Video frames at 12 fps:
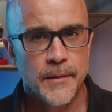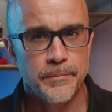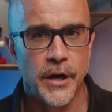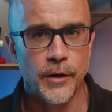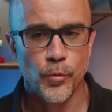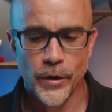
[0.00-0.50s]

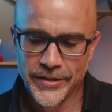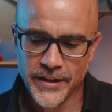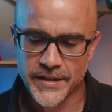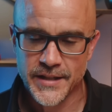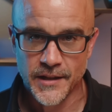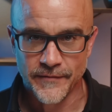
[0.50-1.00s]
But what
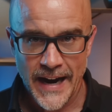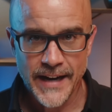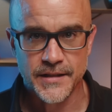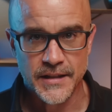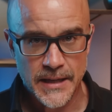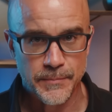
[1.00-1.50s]
this
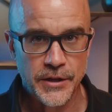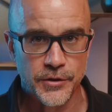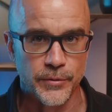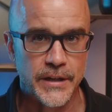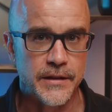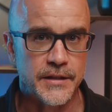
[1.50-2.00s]
device, the
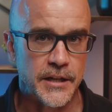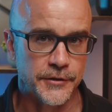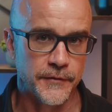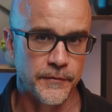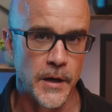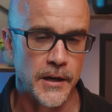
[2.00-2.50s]
DP3, the
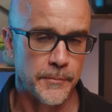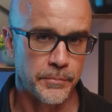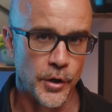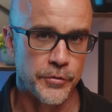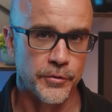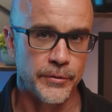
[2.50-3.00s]
Delta uh,
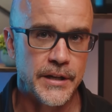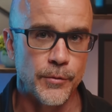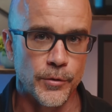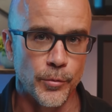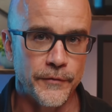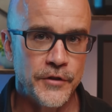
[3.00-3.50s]
Pro 3 that
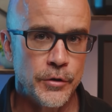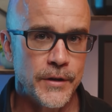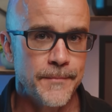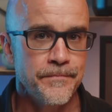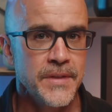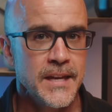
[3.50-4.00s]
we're
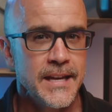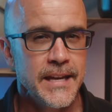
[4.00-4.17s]
reviewing,